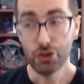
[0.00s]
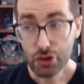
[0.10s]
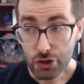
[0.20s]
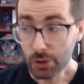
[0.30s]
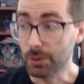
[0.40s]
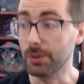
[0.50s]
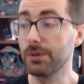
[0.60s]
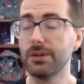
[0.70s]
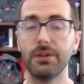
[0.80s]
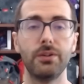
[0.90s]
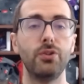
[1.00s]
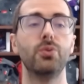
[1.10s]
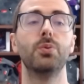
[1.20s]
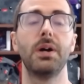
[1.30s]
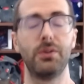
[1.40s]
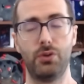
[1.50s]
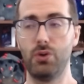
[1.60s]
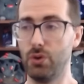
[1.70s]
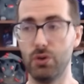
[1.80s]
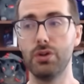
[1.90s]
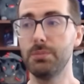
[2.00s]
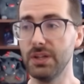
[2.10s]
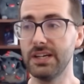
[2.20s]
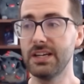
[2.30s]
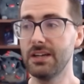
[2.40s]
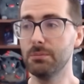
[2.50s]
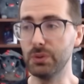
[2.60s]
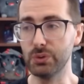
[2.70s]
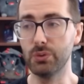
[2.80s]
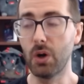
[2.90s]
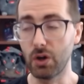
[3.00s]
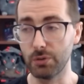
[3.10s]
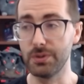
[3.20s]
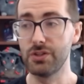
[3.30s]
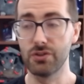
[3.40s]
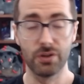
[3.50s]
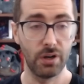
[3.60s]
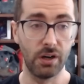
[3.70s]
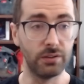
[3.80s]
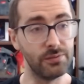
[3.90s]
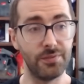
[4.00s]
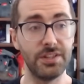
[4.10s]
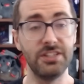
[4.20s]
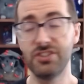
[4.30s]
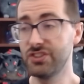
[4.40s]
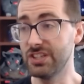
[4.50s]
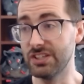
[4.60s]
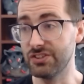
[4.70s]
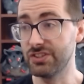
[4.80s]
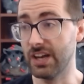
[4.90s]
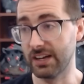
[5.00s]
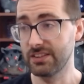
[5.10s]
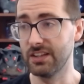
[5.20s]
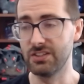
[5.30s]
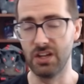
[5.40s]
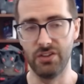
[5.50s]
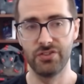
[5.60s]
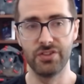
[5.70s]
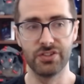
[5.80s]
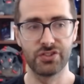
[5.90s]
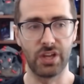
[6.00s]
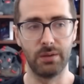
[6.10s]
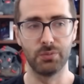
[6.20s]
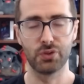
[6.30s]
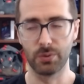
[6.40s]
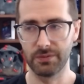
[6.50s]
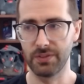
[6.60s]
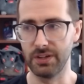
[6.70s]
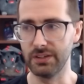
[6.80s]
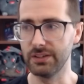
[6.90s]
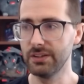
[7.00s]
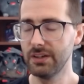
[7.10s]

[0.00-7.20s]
Sure, you could play a blue Harbinger of the Seas deck that does this same sort of thing.